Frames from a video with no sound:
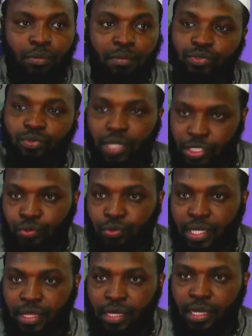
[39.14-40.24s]
must work
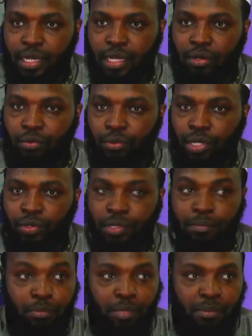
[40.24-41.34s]
together. We know the
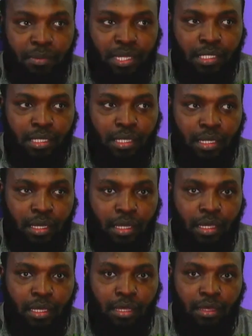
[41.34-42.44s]
problem that the
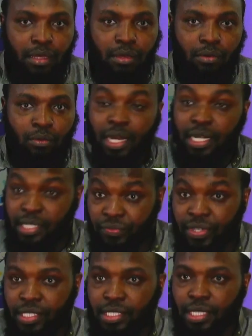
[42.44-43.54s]
world is
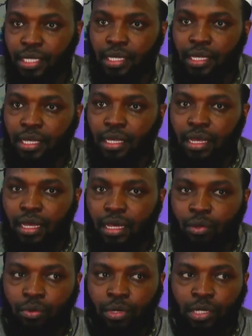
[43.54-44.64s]
facing
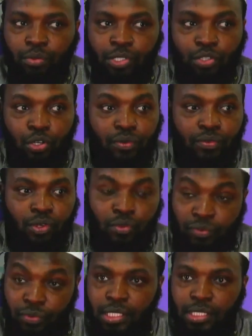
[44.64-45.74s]
when we talk of
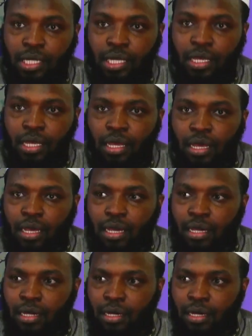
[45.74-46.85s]
conflict.
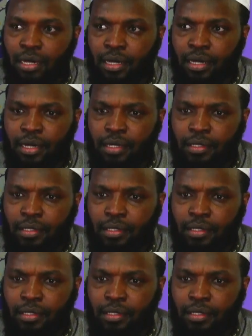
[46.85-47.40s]
There are